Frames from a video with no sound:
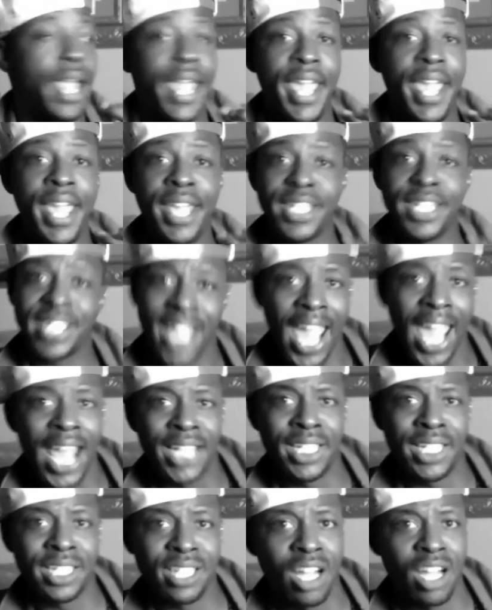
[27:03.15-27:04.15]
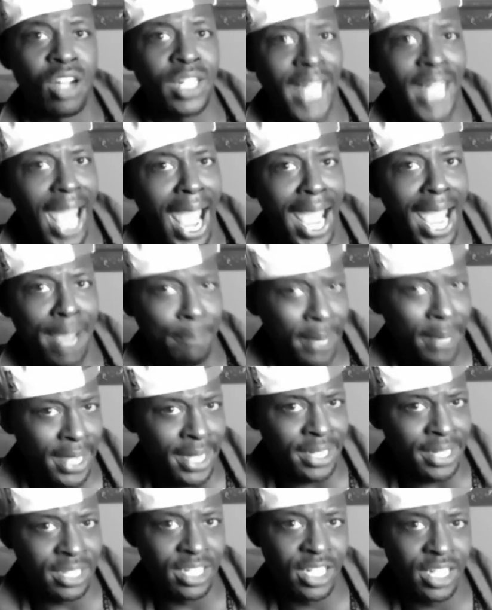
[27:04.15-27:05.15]
Is Candace going to die,
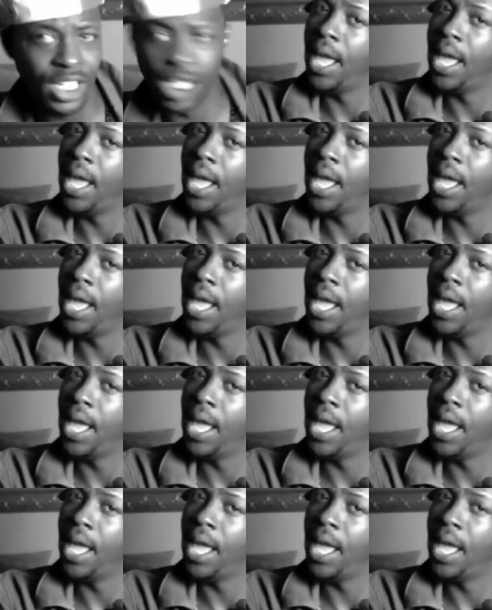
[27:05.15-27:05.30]
bitch?